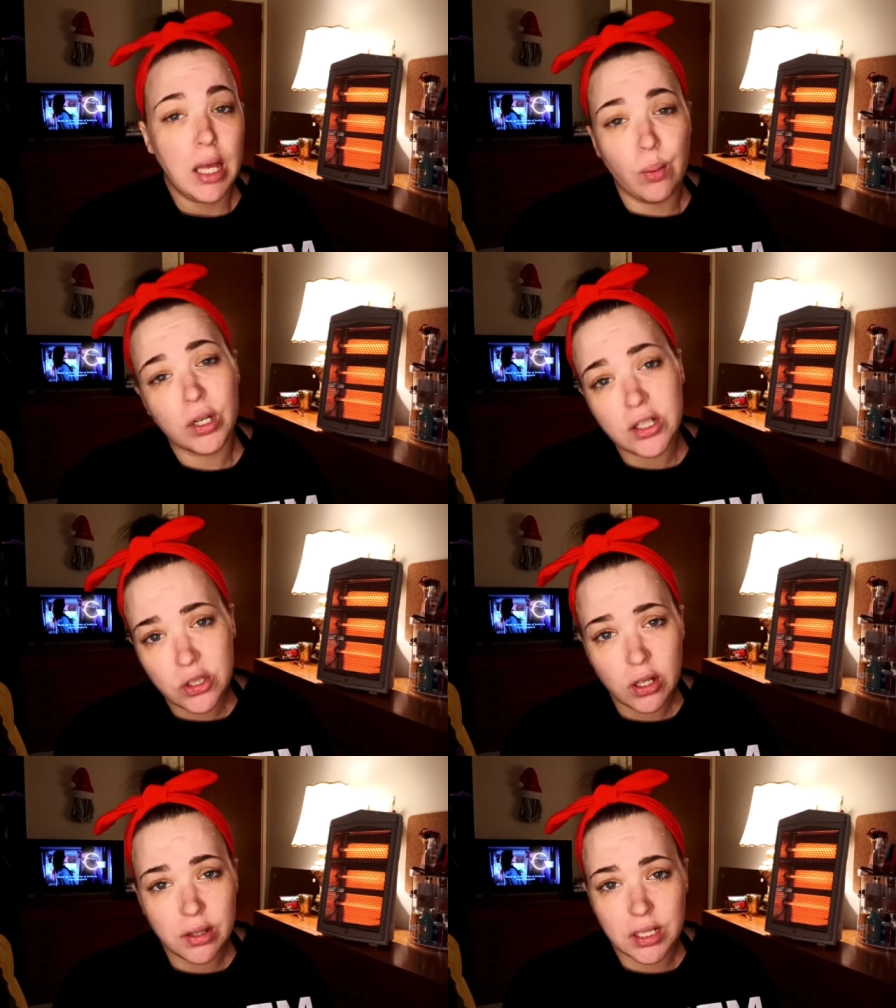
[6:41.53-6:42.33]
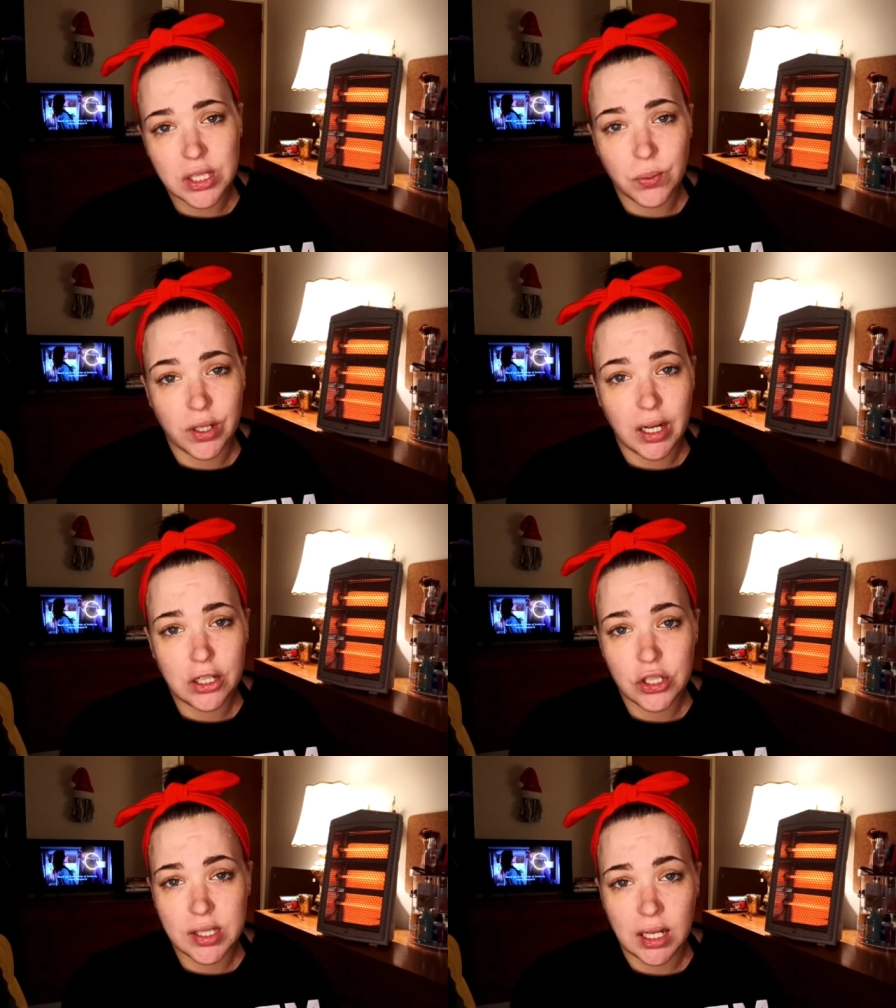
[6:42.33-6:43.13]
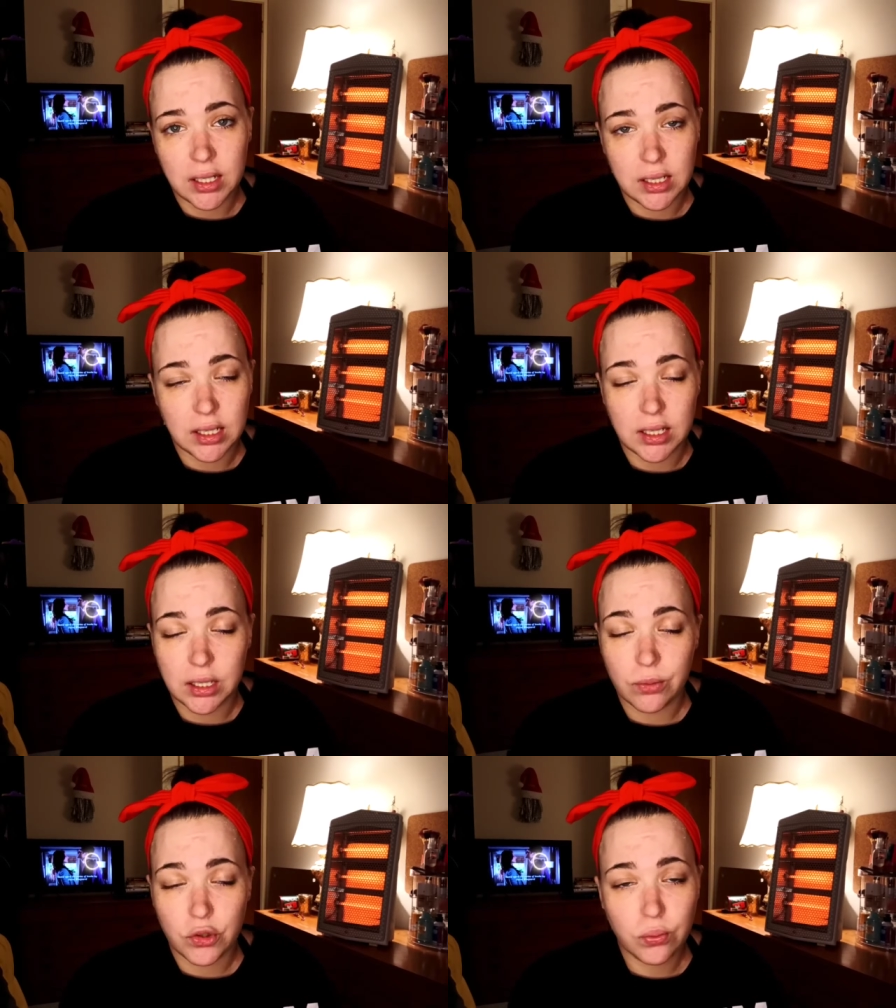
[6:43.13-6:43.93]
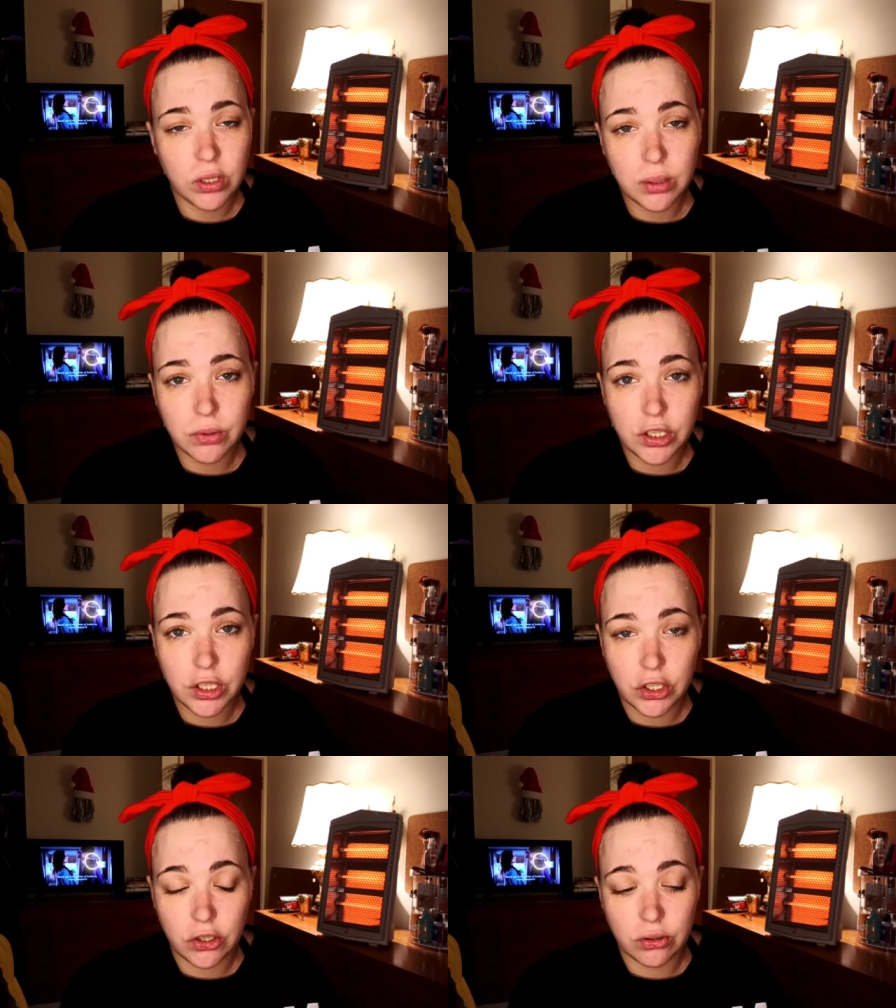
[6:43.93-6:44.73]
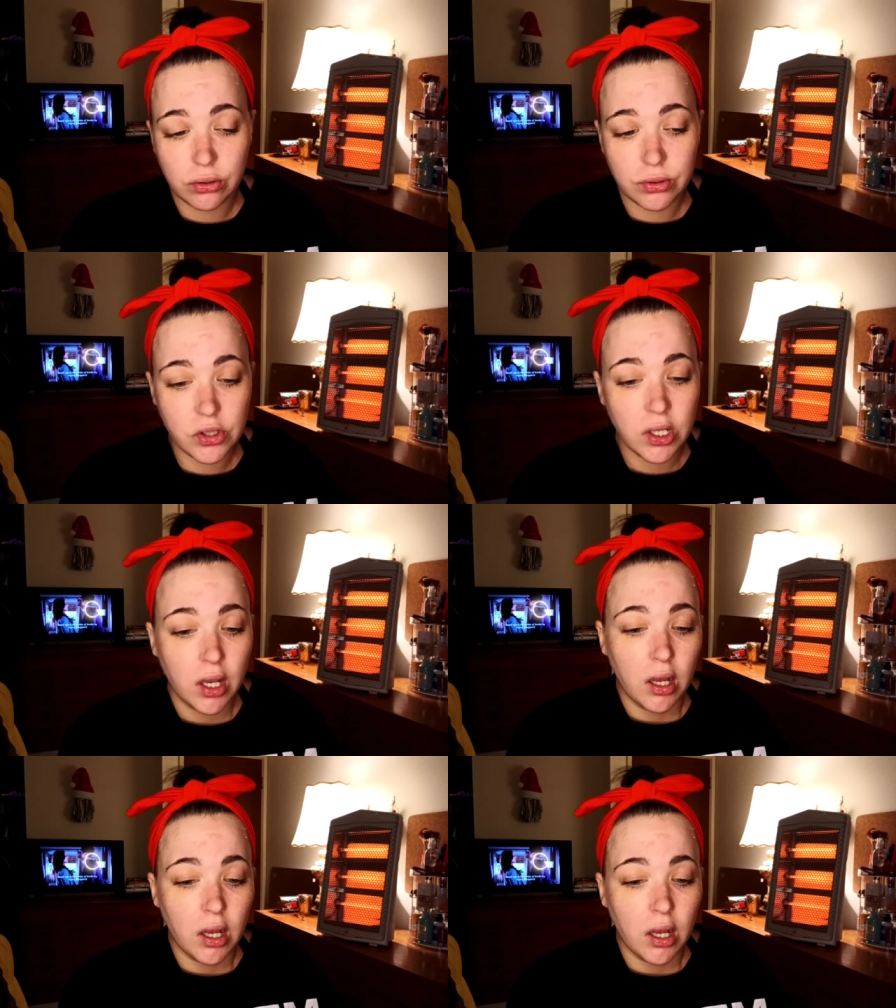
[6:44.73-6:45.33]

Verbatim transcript: And when I saw this one, I just had to get it. It was really, really cute.